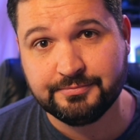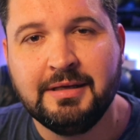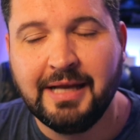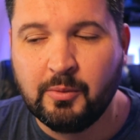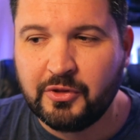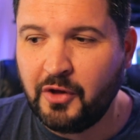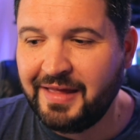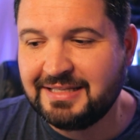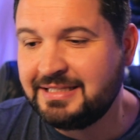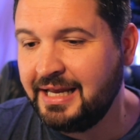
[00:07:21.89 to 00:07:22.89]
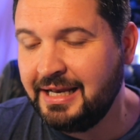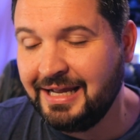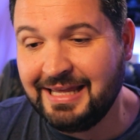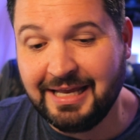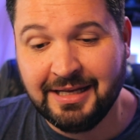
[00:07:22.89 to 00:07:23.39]
Now, with all that said,
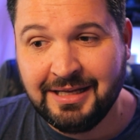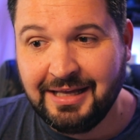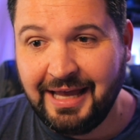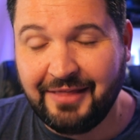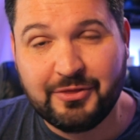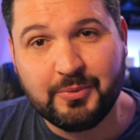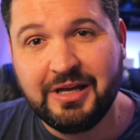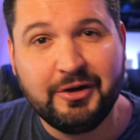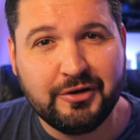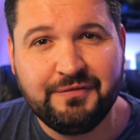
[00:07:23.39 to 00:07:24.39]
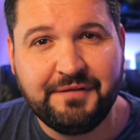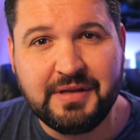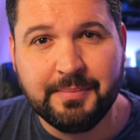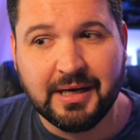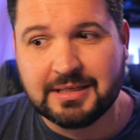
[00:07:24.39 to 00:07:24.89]
again, at 350
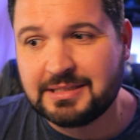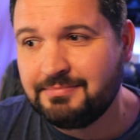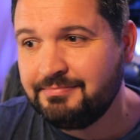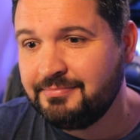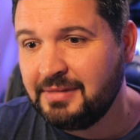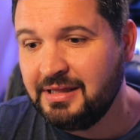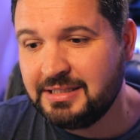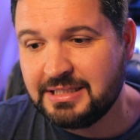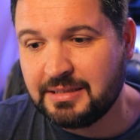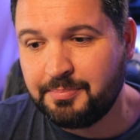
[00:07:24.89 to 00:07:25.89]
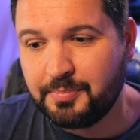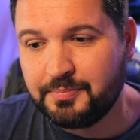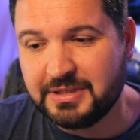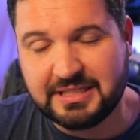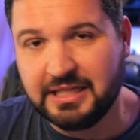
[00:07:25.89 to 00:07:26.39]
bucks, this is a
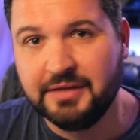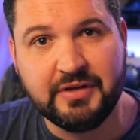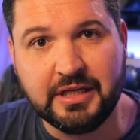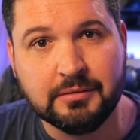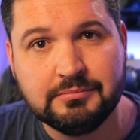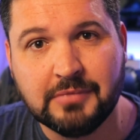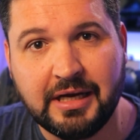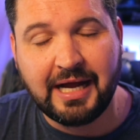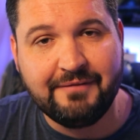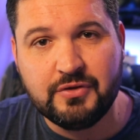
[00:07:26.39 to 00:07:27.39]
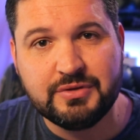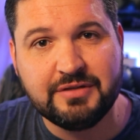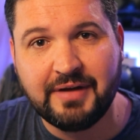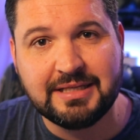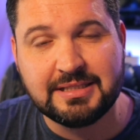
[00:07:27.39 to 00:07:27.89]
steal of a deal, right? I've used
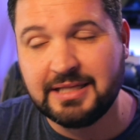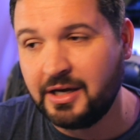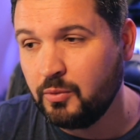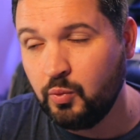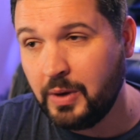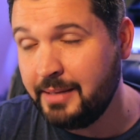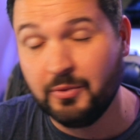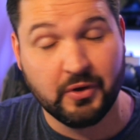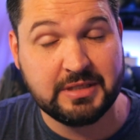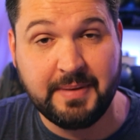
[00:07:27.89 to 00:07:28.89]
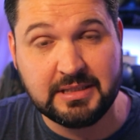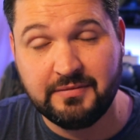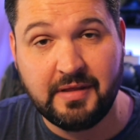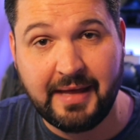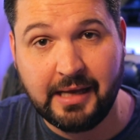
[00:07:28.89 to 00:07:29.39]
devices that are way more expensive
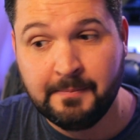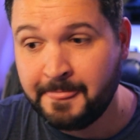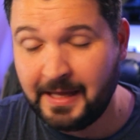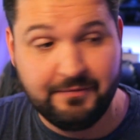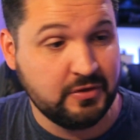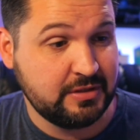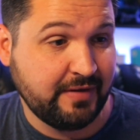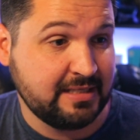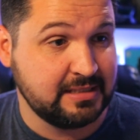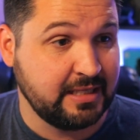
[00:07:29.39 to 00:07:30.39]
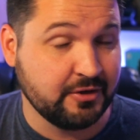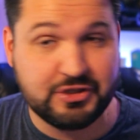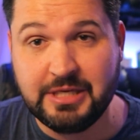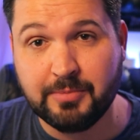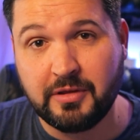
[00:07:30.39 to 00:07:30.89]
than that. I've used devices that are
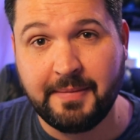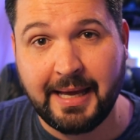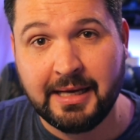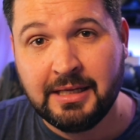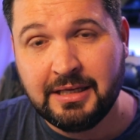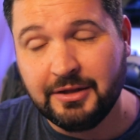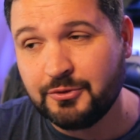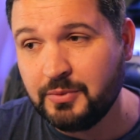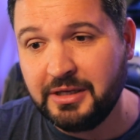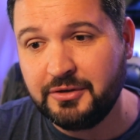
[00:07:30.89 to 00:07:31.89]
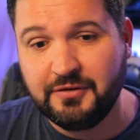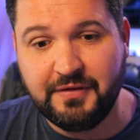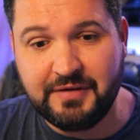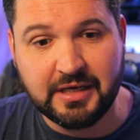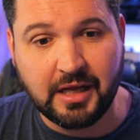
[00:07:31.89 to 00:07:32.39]
cheaper than that. And
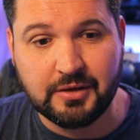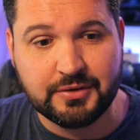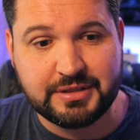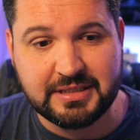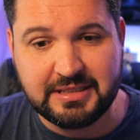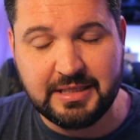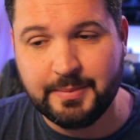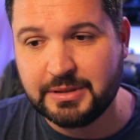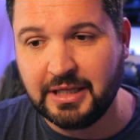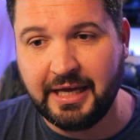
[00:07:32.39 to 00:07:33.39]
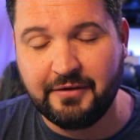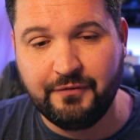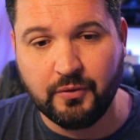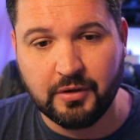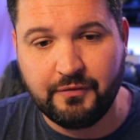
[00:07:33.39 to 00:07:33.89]
$350 seems like
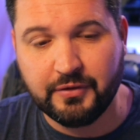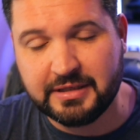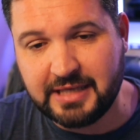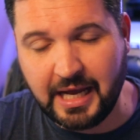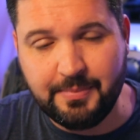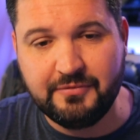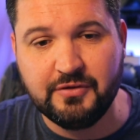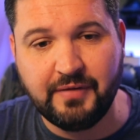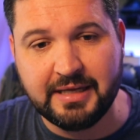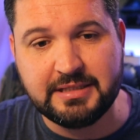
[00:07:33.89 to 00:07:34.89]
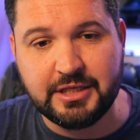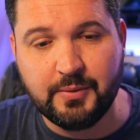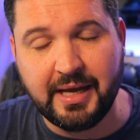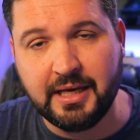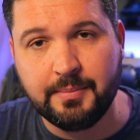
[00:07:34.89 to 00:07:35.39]
for the type of device that you
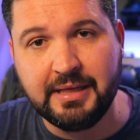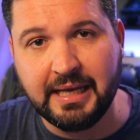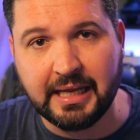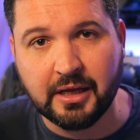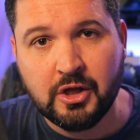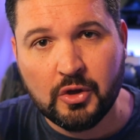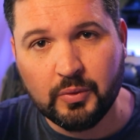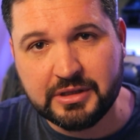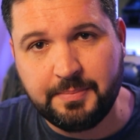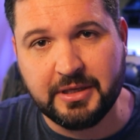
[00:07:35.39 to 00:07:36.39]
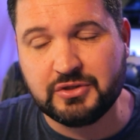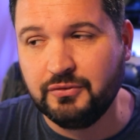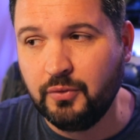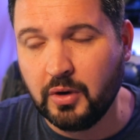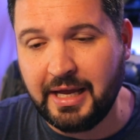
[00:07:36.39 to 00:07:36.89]
end up getting with the Pixel
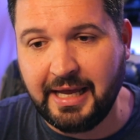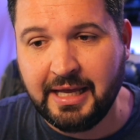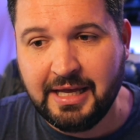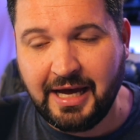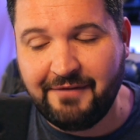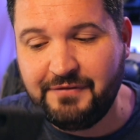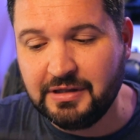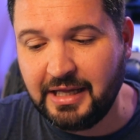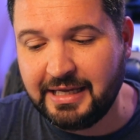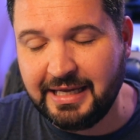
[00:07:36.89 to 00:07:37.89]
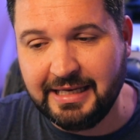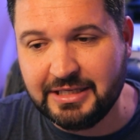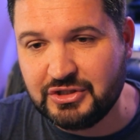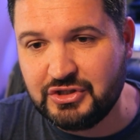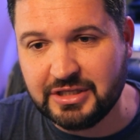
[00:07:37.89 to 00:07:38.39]
4a, I feel like it
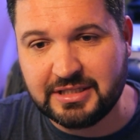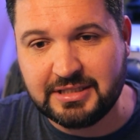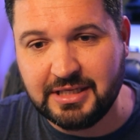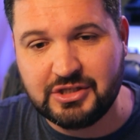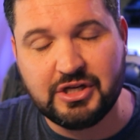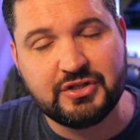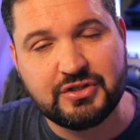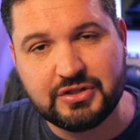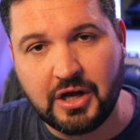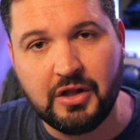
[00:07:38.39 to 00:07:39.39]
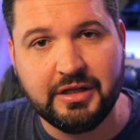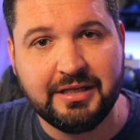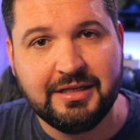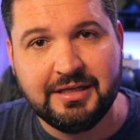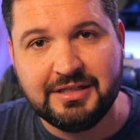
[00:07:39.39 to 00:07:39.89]
is just such a
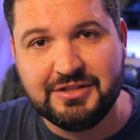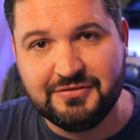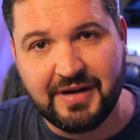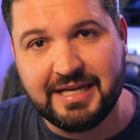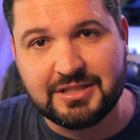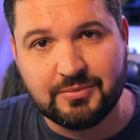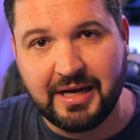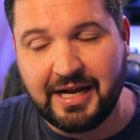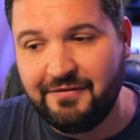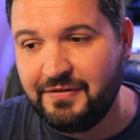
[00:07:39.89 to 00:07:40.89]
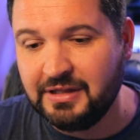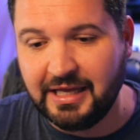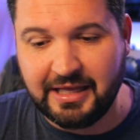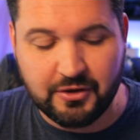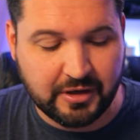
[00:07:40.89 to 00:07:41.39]
solid device, right? I feel
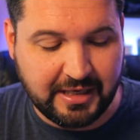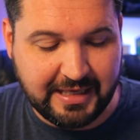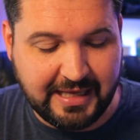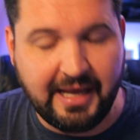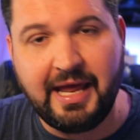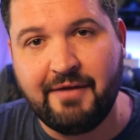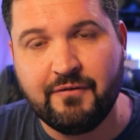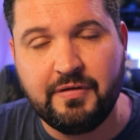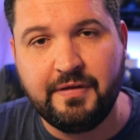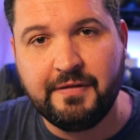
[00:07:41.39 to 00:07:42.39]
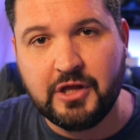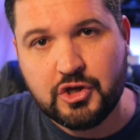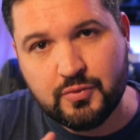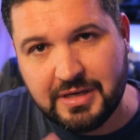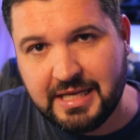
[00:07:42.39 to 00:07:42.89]
like you're gonna get everything that
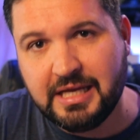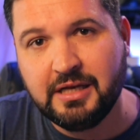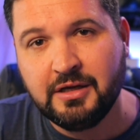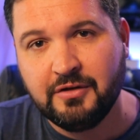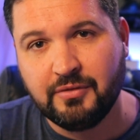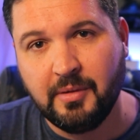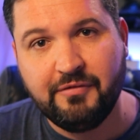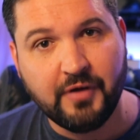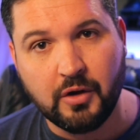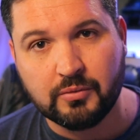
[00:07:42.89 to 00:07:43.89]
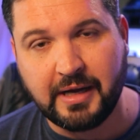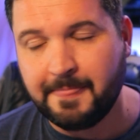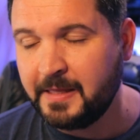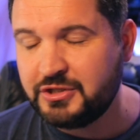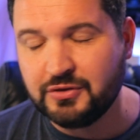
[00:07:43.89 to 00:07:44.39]
you need from a phone, right?
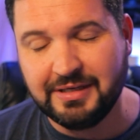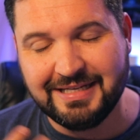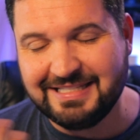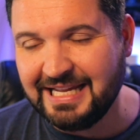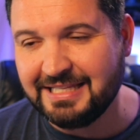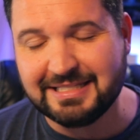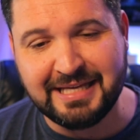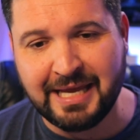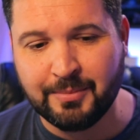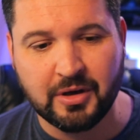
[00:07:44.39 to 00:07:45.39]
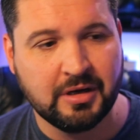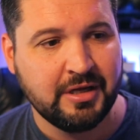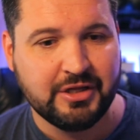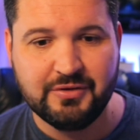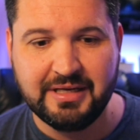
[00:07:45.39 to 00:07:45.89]
Unless you're an intense gamer,
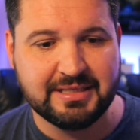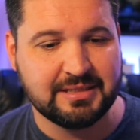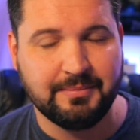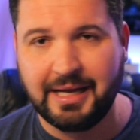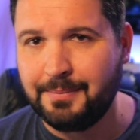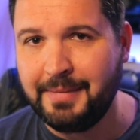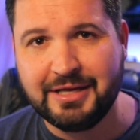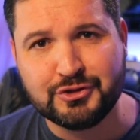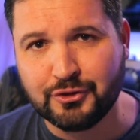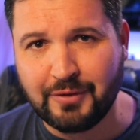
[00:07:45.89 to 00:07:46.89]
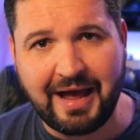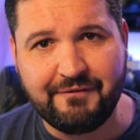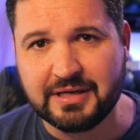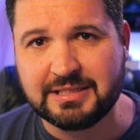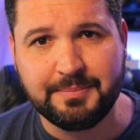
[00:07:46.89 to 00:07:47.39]
you need some like major
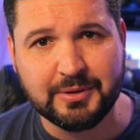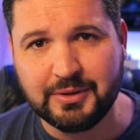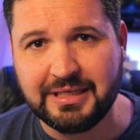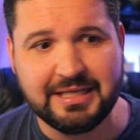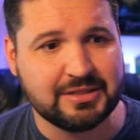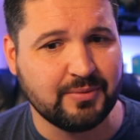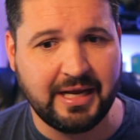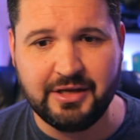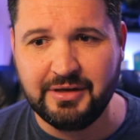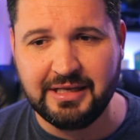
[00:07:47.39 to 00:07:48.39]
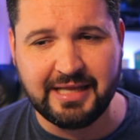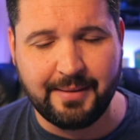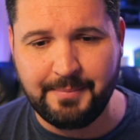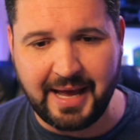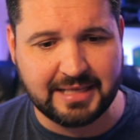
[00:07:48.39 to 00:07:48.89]
graphics abilities, right? You need
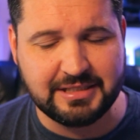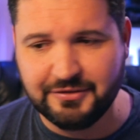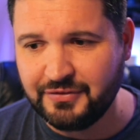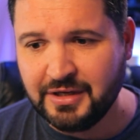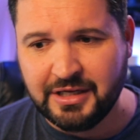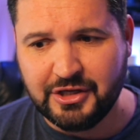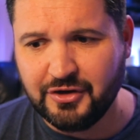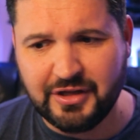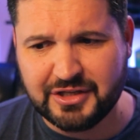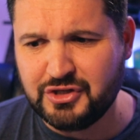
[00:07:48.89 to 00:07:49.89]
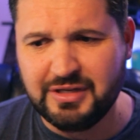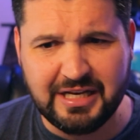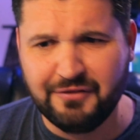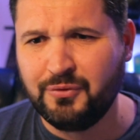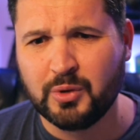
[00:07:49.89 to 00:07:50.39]
that massive, you know, unless you
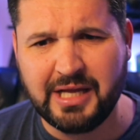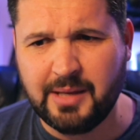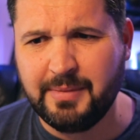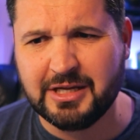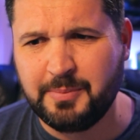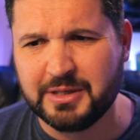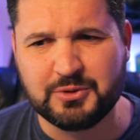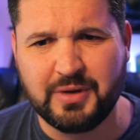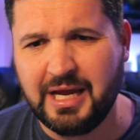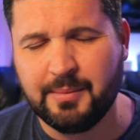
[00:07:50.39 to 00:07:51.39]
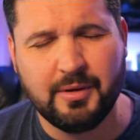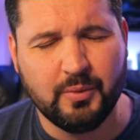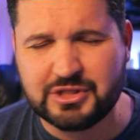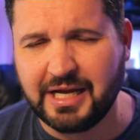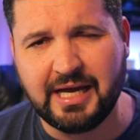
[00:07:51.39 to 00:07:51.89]
need a 48 megapixel camera,
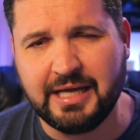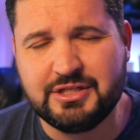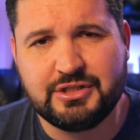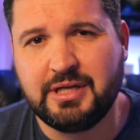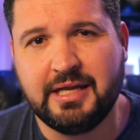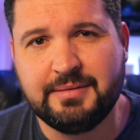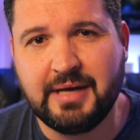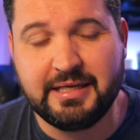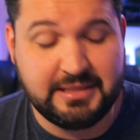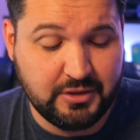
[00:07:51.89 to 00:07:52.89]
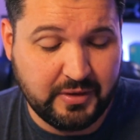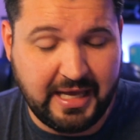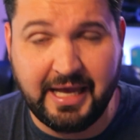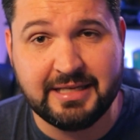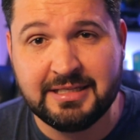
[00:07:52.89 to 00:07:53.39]
which I still
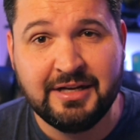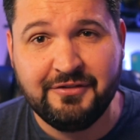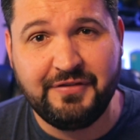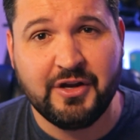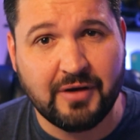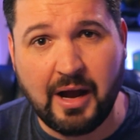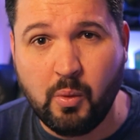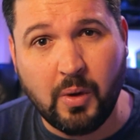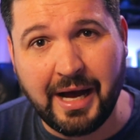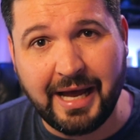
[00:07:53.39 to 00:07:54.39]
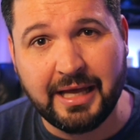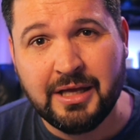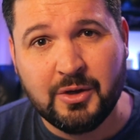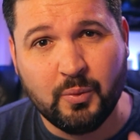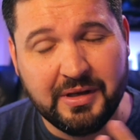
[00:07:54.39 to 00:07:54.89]
can't figure out why
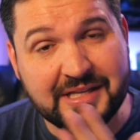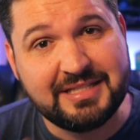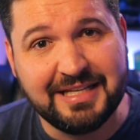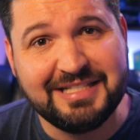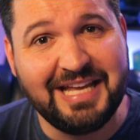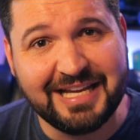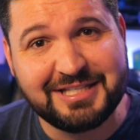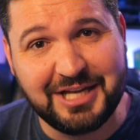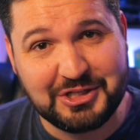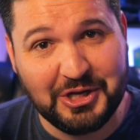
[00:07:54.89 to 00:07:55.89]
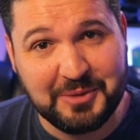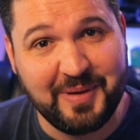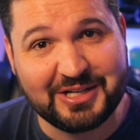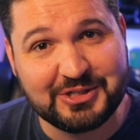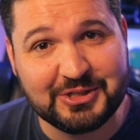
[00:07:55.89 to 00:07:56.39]
when this thing takes such good
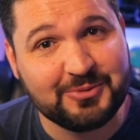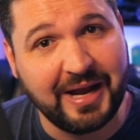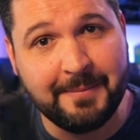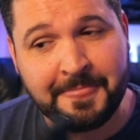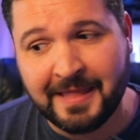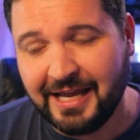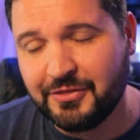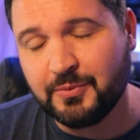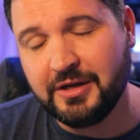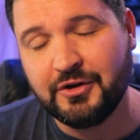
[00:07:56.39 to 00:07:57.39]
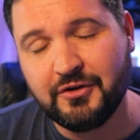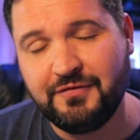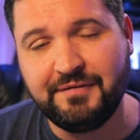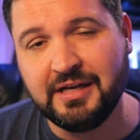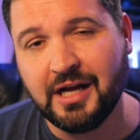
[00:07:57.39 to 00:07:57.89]
pictures, right? At
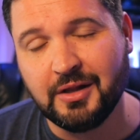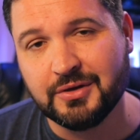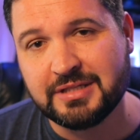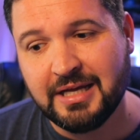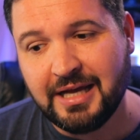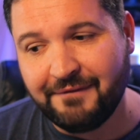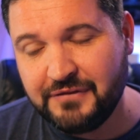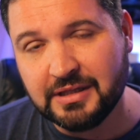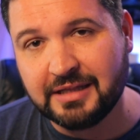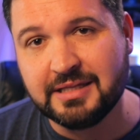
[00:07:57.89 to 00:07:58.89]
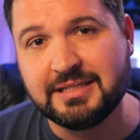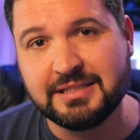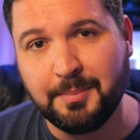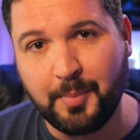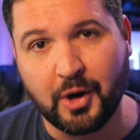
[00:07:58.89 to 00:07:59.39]
$350, I feel like this
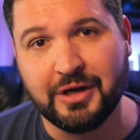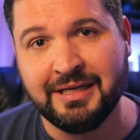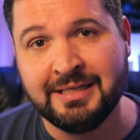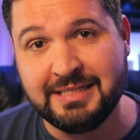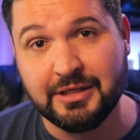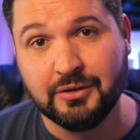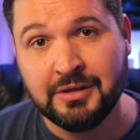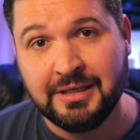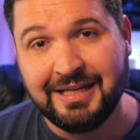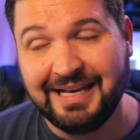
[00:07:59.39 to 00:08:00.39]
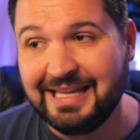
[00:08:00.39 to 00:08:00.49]
is a bargain deal. And